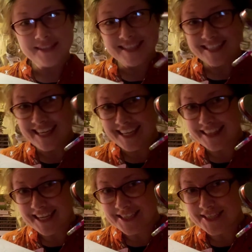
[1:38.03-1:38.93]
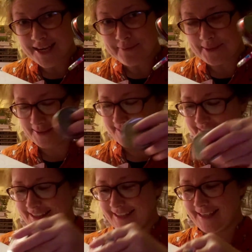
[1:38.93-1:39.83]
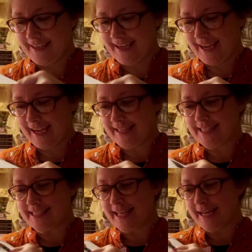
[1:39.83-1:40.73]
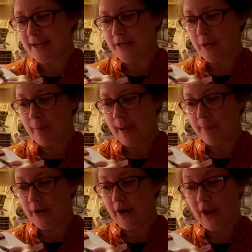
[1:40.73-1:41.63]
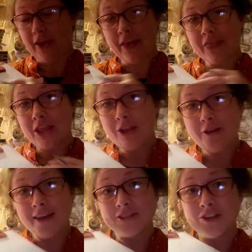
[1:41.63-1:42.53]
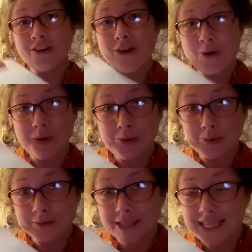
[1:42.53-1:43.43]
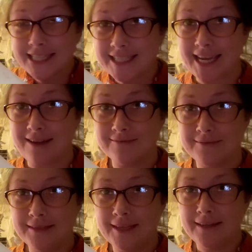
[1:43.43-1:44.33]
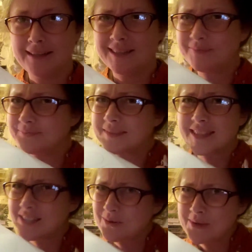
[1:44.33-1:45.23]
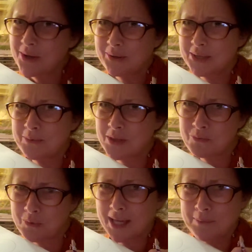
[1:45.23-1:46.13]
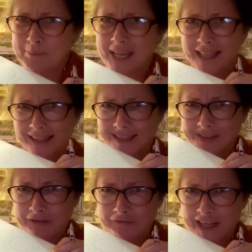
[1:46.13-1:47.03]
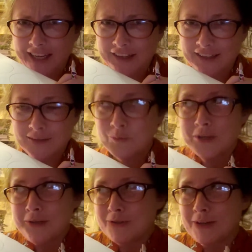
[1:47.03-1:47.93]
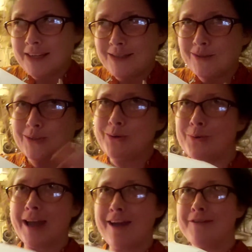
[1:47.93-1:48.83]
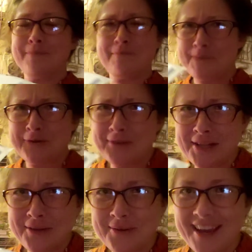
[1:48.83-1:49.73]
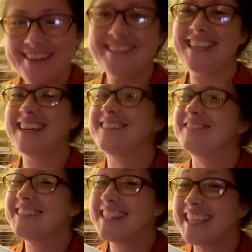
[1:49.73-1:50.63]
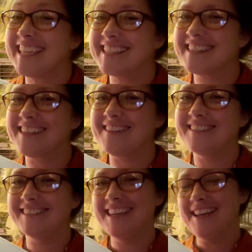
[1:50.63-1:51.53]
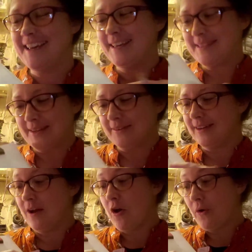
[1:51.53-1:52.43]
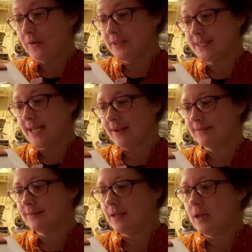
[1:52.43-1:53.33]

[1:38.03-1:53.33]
to take that shape and to set it on your paper, and then you have to hold it down. Don't hold it with a wimpy little finger. What are you trying to do? Have it move all around? I don't think so. So hold it down